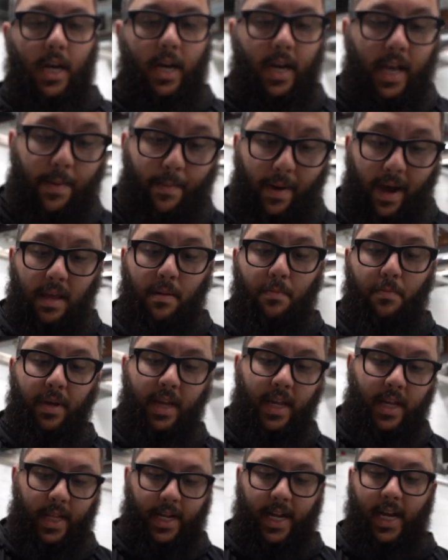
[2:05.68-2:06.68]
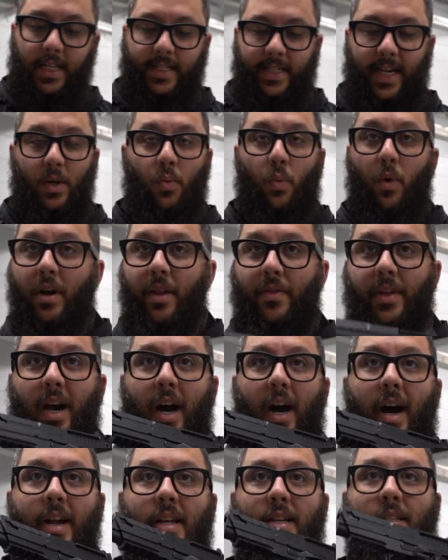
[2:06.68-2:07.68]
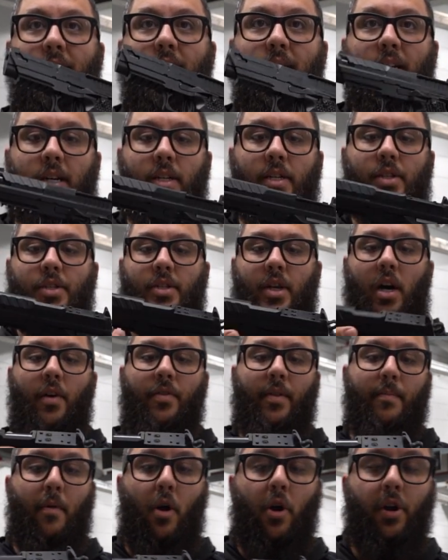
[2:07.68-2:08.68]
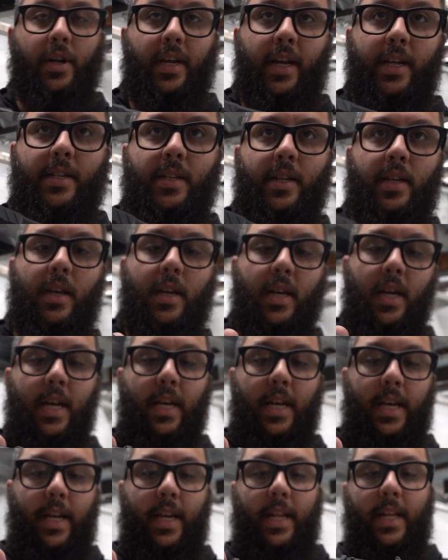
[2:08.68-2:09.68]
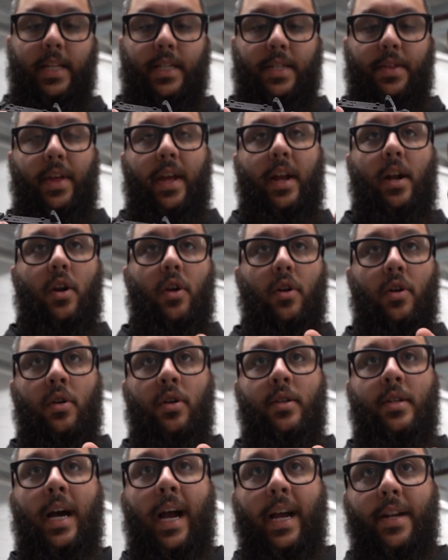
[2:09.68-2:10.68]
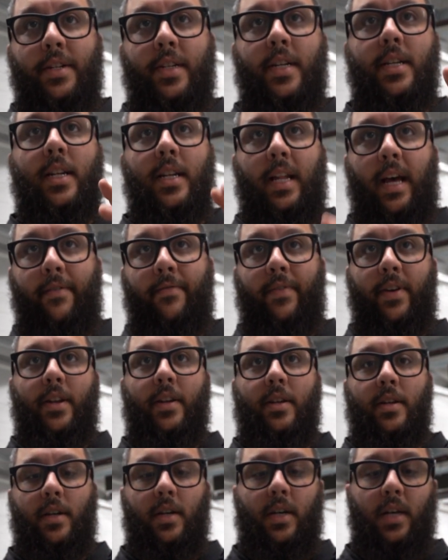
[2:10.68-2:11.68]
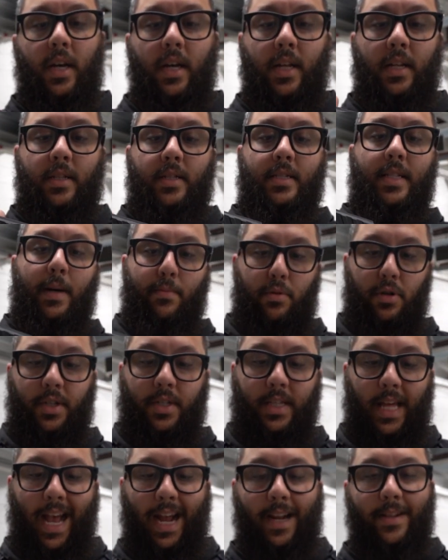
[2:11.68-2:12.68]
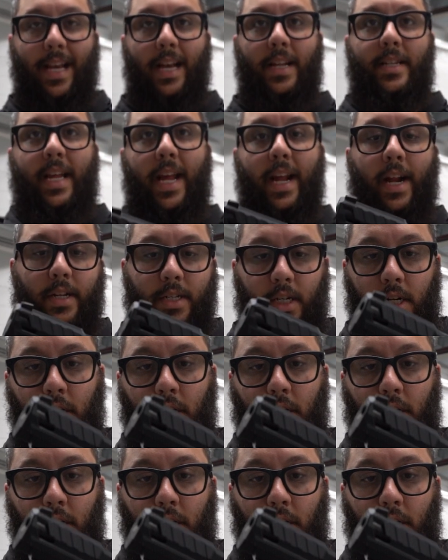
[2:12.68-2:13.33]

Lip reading: It might be, like I said, one of the hottest guns on the market. It is their 1911 double stack that takes